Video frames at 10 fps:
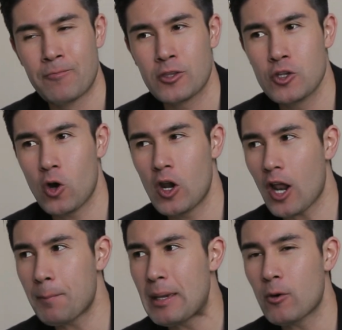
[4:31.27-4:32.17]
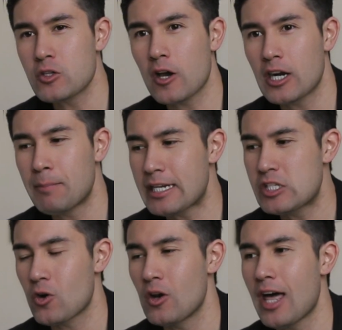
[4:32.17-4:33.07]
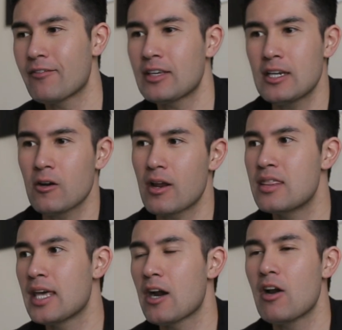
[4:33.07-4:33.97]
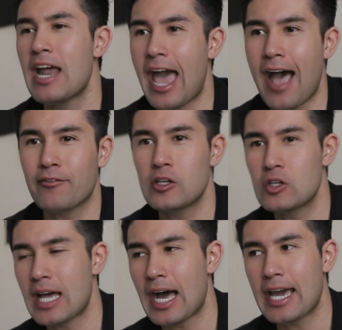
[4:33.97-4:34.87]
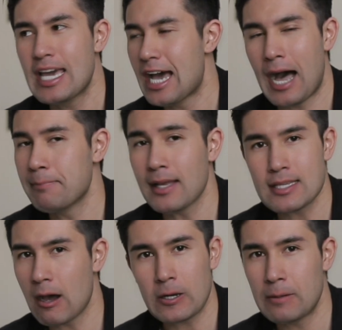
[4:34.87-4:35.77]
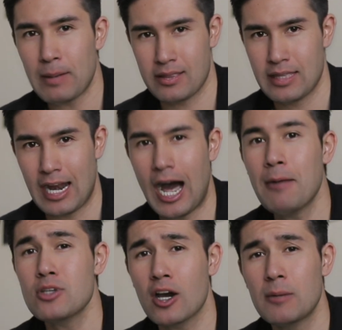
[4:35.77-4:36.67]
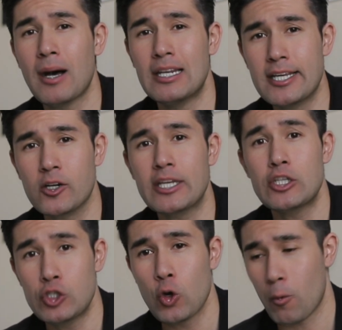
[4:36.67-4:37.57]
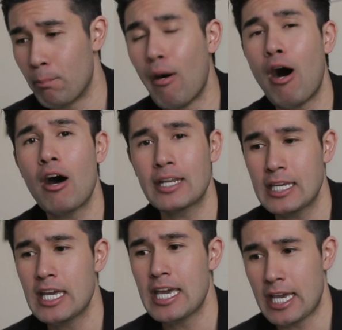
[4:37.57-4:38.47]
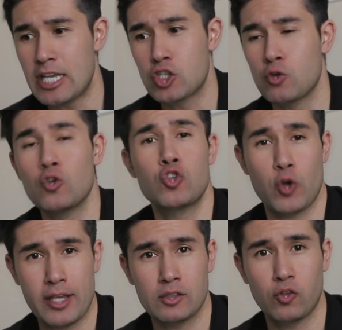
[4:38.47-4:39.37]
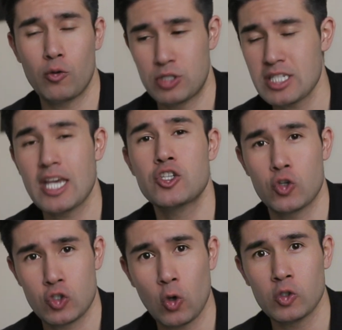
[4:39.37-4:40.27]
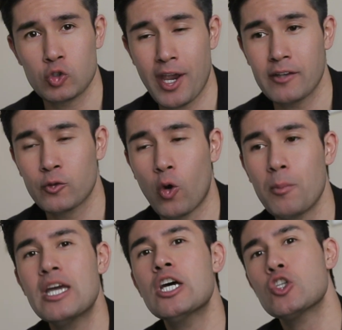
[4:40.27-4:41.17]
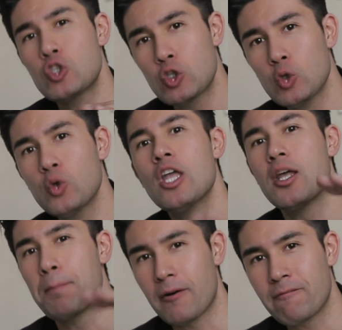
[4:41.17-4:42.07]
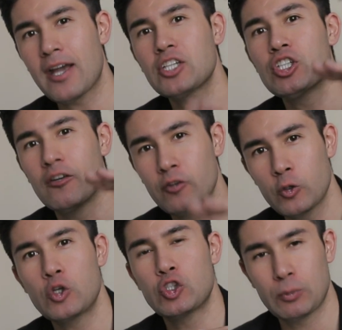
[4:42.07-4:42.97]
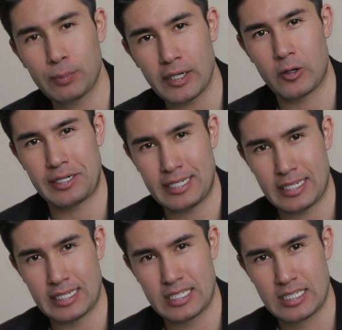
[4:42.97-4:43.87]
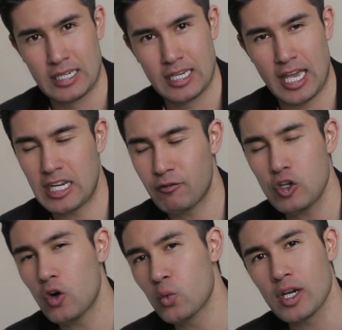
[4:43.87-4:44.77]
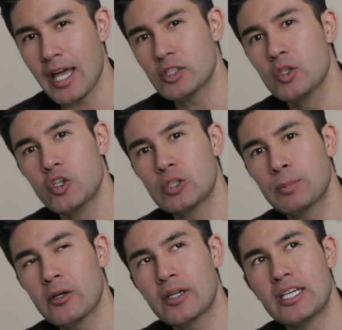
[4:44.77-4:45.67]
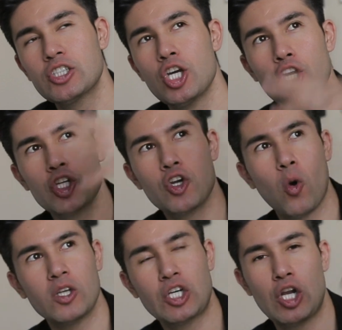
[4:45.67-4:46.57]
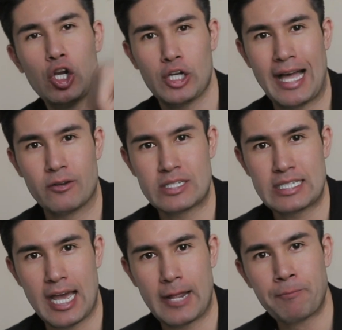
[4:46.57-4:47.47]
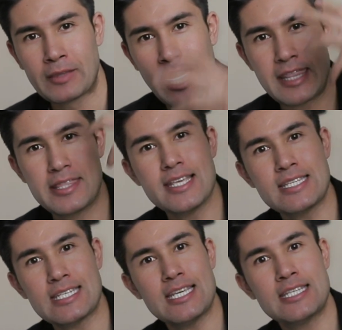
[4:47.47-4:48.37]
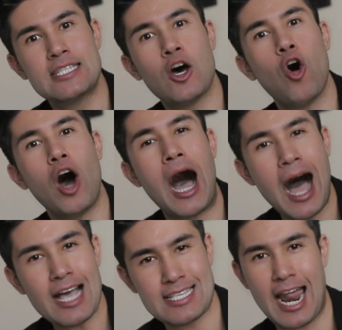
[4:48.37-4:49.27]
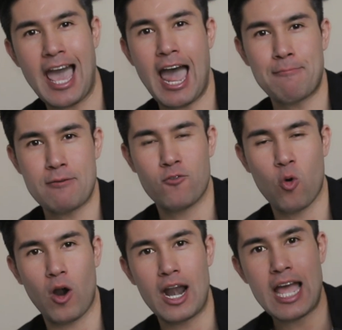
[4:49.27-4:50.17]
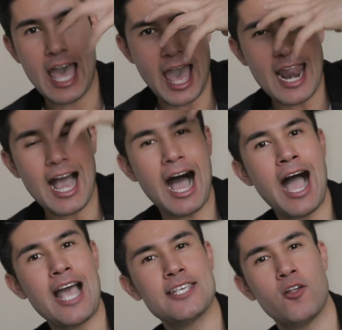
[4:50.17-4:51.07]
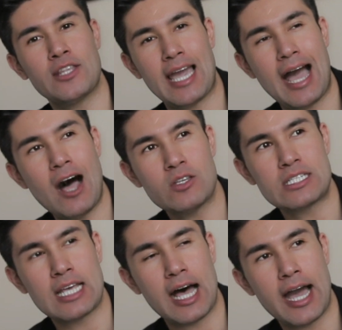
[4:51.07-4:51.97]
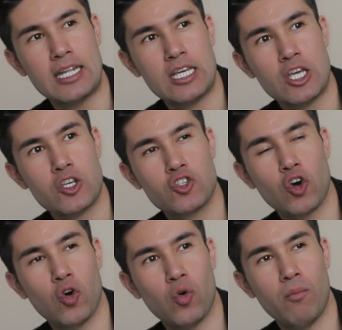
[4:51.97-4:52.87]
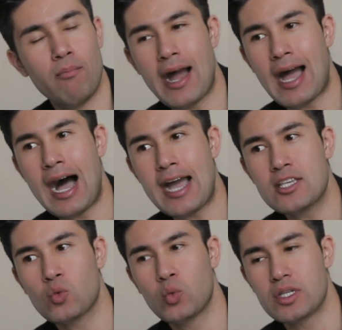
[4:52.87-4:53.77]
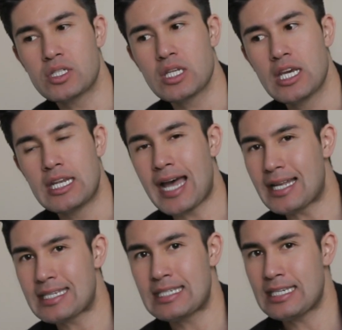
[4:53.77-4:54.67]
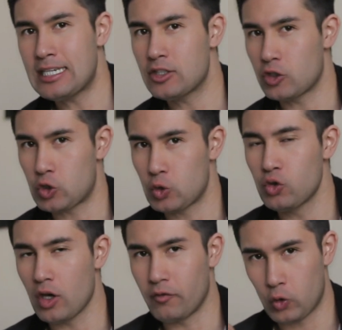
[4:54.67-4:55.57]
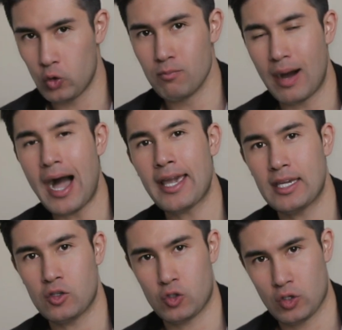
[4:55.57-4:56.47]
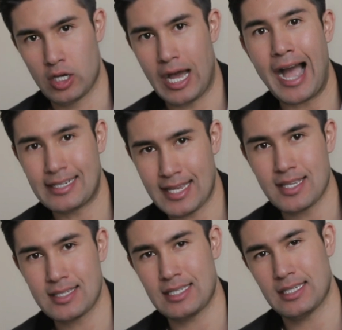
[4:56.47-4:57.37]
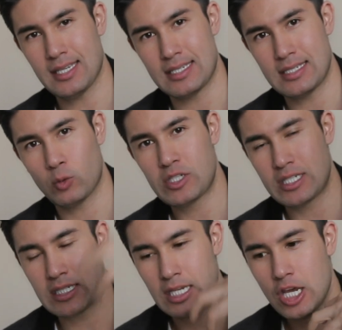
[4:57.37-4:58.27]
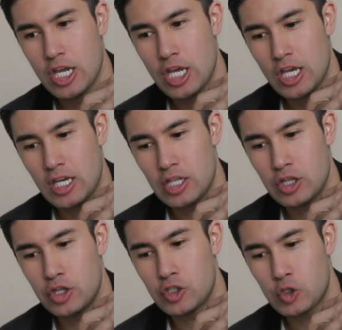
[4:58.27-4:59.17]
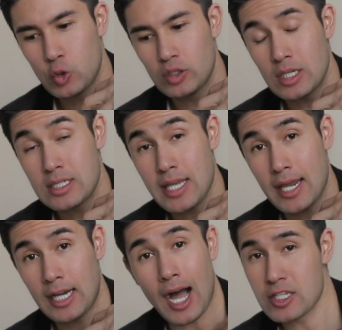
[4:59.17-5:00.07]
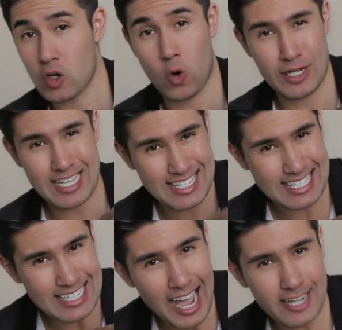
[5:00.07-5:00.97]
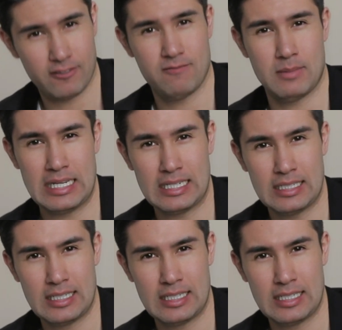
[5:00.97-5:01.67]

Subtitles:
You know, a lot of people are talking about eternal life here and there after you die. I'm not talking about that. I'm talking about literally your body is transformed just as your soul's transformed to the perfection of who your spirit is. And if you don't realize who your spirit is, you're always going to look outside. And this is the eyes that I had before. I had eyes on the outside, so my eyes was not seeing the truth of who my identity is, which is The truth is that God's already inside of me.